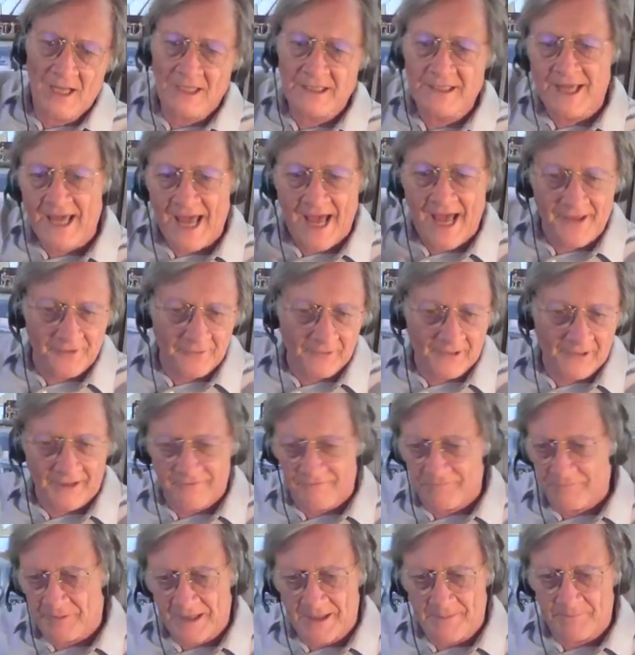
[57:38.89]
gathering
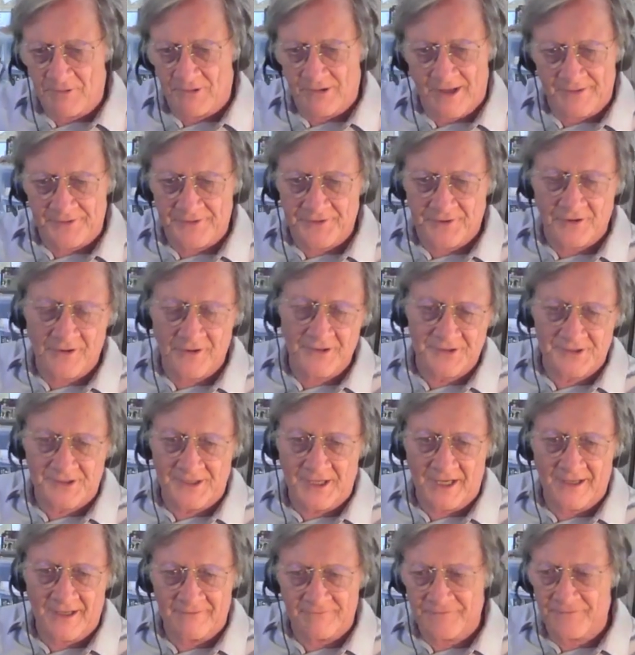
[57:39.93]
of people on
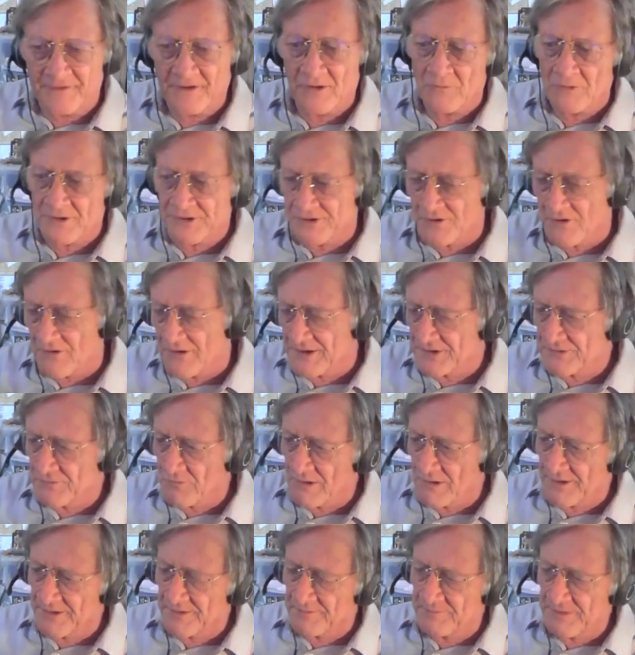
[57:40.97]
Thursday, and Phil was always
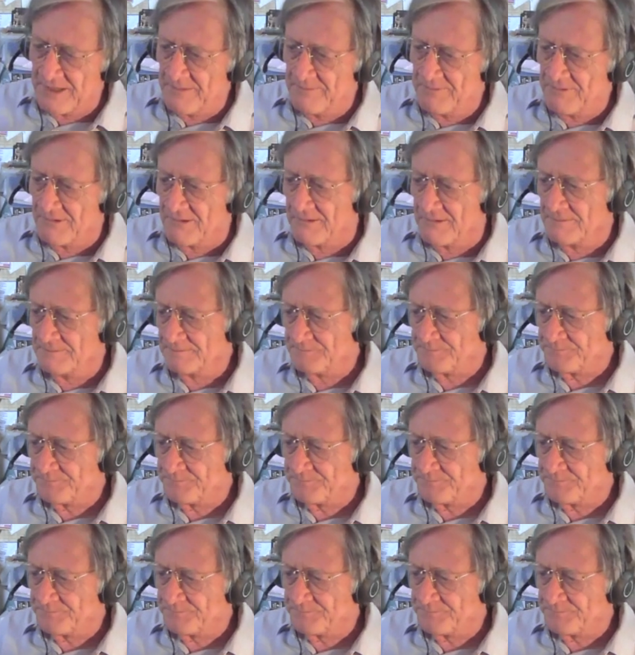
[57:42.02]
one of the people.